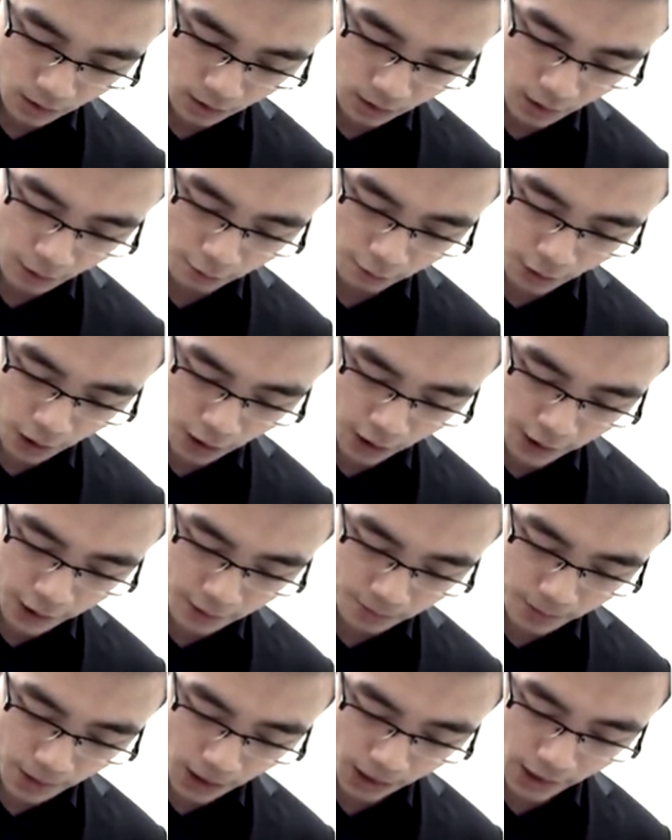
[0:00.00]

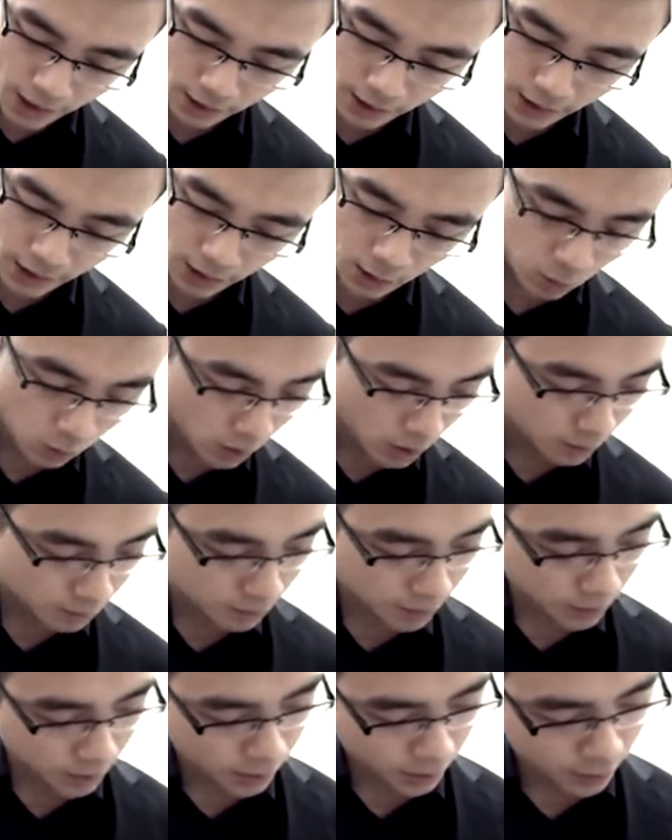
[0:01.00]
divide by another one
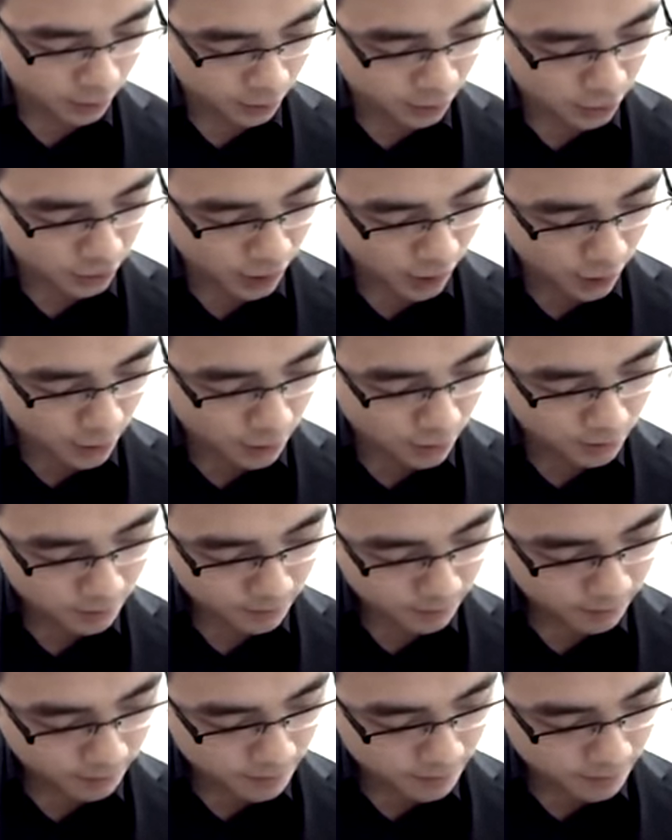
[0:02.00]
point two,